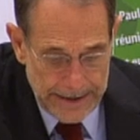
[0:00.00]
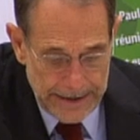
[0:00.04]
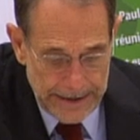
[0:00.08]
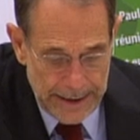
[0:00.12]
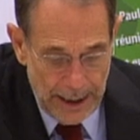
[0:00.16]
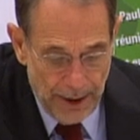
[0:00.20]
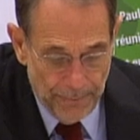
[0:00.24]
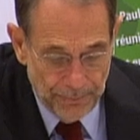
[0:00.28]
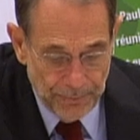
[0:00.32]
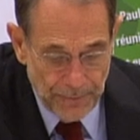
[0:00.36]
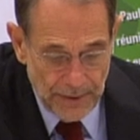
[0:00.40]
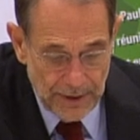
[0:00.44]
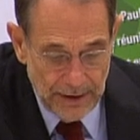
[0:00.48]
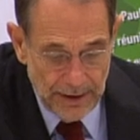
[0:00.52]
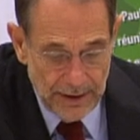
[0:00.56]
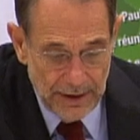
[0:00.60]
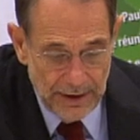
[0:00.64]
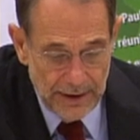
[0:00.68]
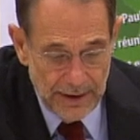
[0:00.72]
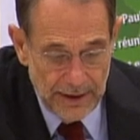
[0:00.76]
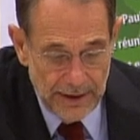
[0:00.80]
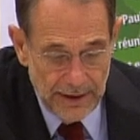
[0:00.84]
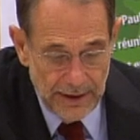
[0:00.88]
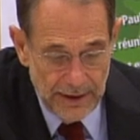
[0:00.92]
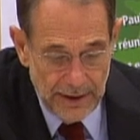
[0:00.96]
Now,
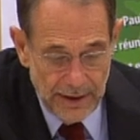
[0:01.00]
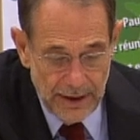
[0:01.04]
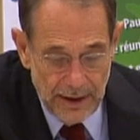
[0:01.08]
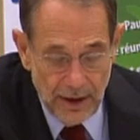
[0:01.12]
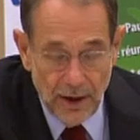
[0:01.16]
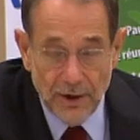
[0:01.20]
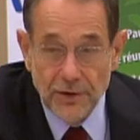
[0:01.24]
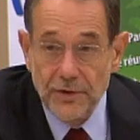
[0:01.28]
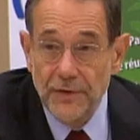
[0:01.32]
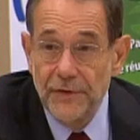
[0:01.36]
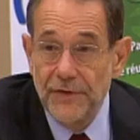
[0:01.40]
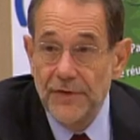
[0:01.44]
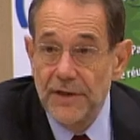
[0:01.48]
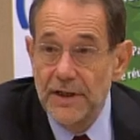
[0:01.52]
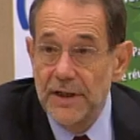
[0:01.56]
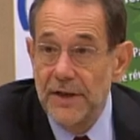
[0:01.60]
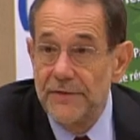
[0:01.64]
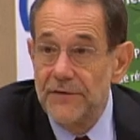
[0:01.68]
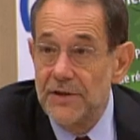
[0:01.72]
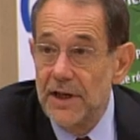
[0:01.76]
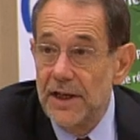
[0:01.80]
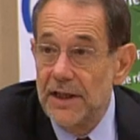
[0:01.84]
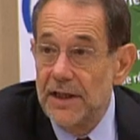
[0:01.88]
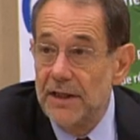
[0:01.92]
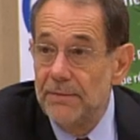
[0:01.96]
a lot of things
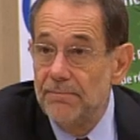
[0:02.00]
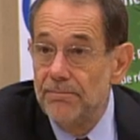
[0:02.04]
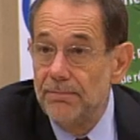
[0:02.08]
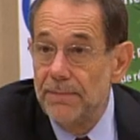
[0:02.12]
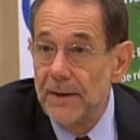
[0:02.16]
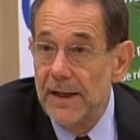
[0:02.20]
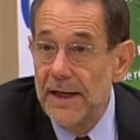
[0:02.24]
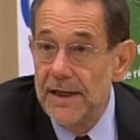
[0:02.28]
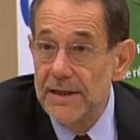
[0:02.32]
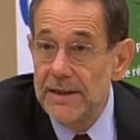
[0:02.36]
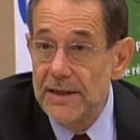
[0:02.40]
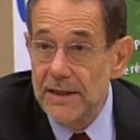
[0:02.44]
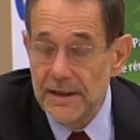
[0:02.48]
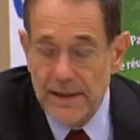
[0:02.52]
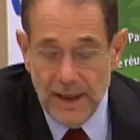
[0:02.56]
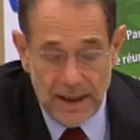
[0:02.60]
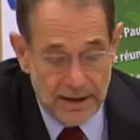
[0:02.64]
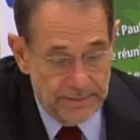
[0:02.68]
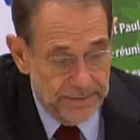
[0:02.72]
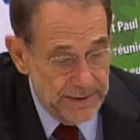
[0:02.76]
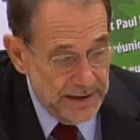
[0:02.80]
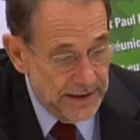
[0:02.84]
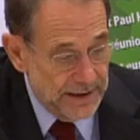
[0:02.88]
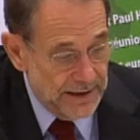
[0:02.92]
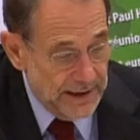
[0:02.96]
have taken place, as
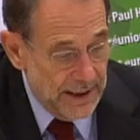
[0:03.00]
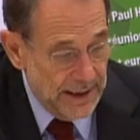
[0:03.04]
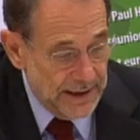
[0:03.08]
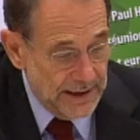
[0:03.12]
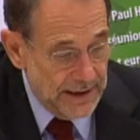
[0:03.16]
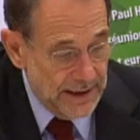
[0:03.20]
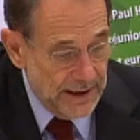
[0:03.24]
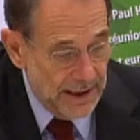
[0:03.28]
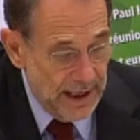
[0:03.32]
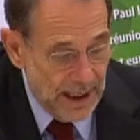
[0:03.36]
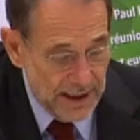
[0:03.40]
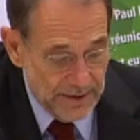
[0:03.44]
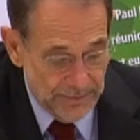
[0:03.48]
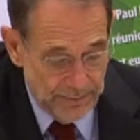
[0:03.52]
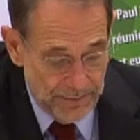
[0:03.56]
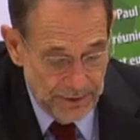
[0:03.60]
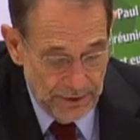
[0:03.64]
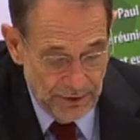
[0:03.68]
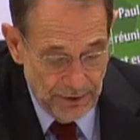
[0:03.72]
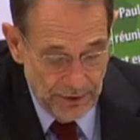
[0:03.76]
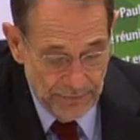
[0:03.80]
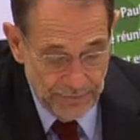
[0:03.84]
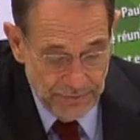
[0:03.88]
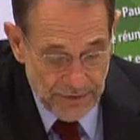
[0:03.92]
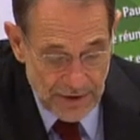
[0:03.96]
has been said in the last
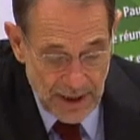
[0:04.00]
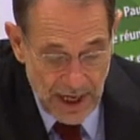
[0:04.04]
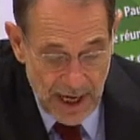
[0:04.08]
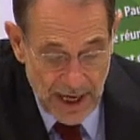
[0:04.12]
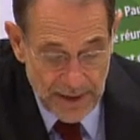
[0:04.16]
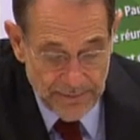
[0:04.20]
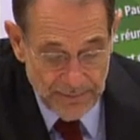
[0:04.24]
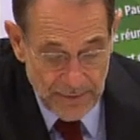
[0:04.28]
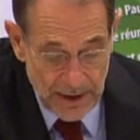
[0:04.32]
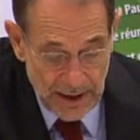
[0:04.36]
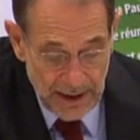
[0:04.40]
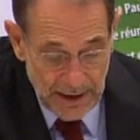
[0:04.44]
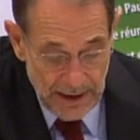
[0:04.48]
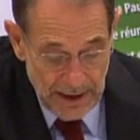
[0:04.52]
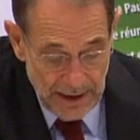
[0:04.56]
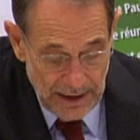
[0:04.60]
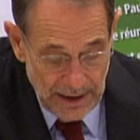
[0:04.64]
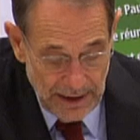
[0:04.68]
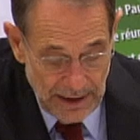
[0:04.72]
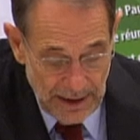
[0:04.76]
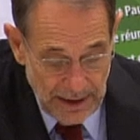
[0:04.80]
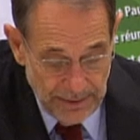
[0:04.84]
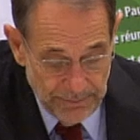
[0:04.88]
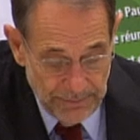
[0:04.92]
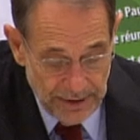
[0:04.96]
period of time.
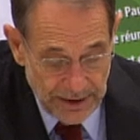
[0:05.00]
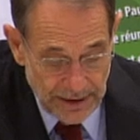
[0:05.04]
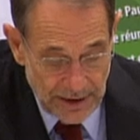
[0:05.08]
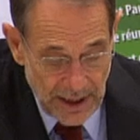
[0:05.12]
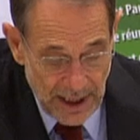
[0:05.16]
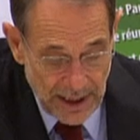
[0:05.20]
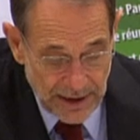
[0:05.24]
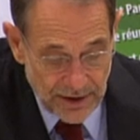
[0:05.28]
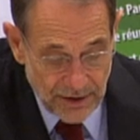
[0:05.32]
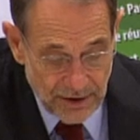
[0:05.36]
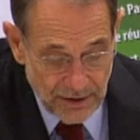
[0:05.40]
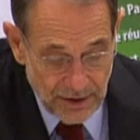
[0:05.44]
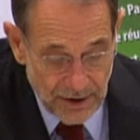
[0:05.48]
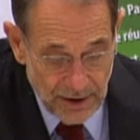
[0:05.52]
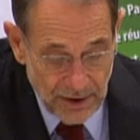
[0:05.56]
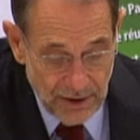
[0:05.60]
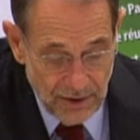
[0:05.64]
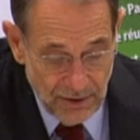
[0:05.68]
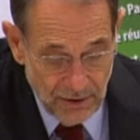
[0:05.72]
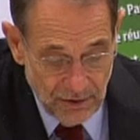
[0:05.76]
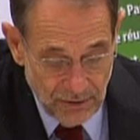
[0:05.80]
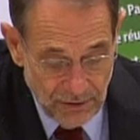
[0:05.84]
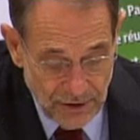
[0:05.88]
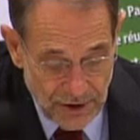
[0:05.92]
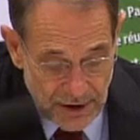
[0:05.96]
Let me touch
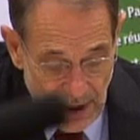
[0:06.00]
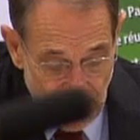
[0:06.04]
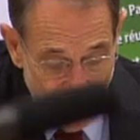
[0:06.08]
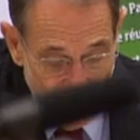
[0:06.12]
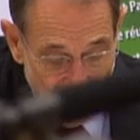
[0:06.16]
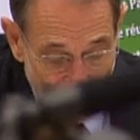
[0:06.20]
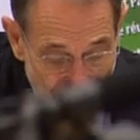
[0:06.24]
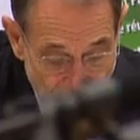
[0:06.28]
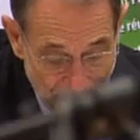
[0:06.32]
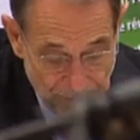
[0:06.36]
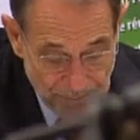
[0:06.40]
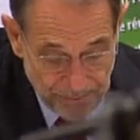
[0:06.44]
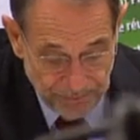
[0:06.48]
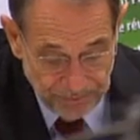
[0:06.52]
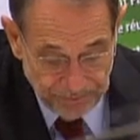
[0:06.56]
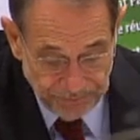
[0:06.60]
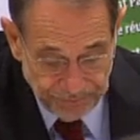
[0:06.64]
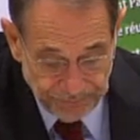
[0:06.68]
on some of them.